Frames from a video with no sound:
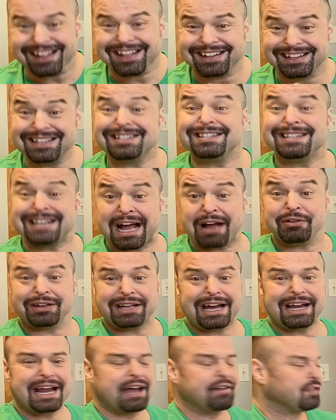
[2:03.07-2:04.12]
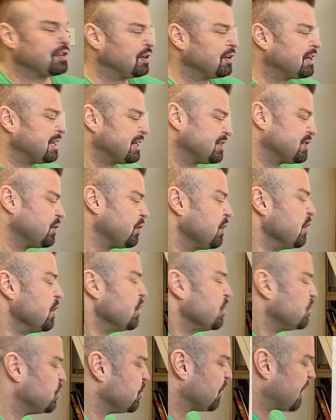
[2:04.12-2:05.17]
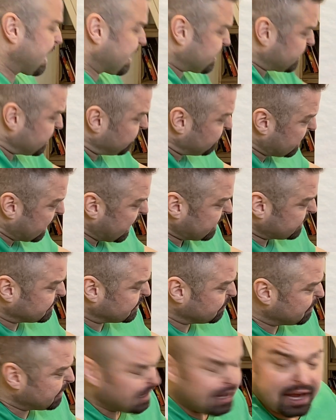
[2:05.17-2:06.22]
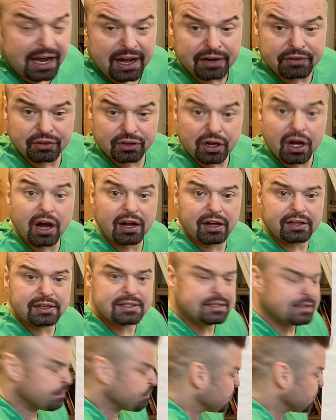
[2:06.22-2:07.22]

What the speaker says: this is how you kind of have to look at it. So your activity has to be 100 calls